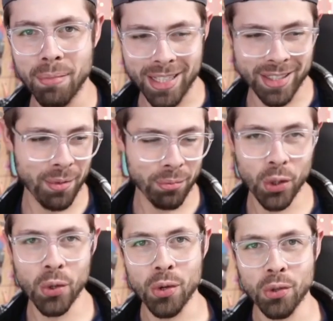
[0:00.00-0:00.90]
by some
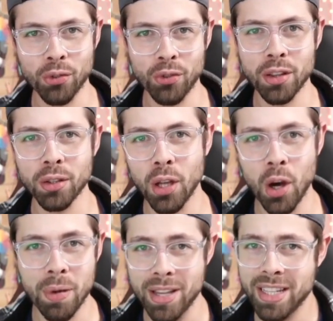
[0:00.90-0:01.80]
dude whose frontal
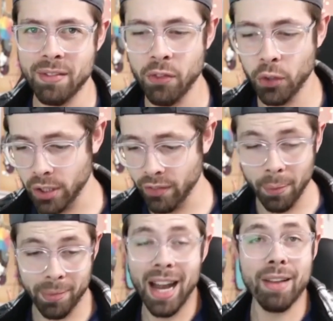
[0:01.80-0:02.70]
lobe isn't even fully
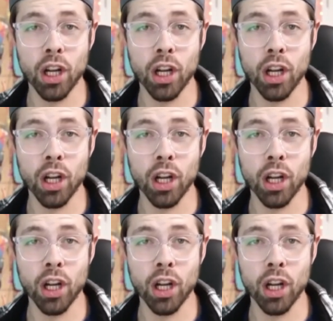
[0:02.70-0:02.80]
developed, not even